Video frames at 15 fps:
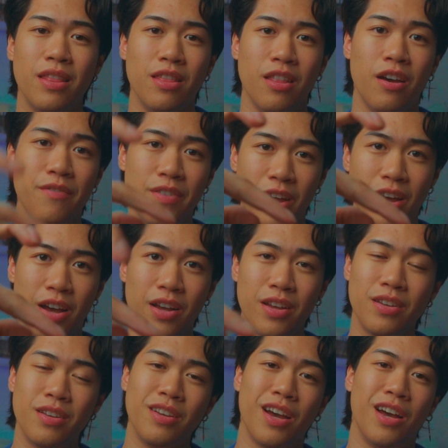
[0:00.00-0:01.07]
Love
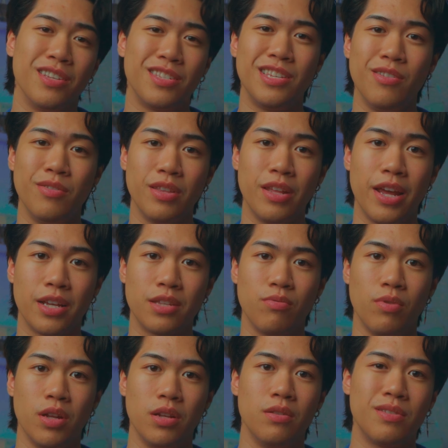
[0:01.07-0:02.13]
y'all. I'll see you in the next
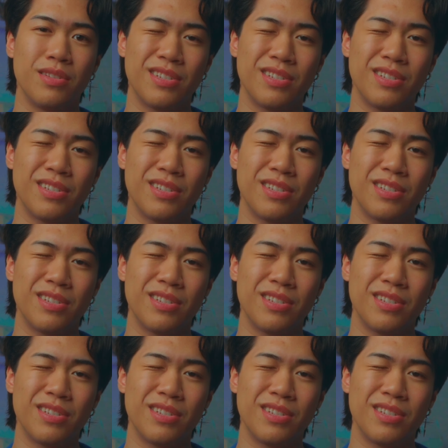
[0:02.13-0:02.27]
one.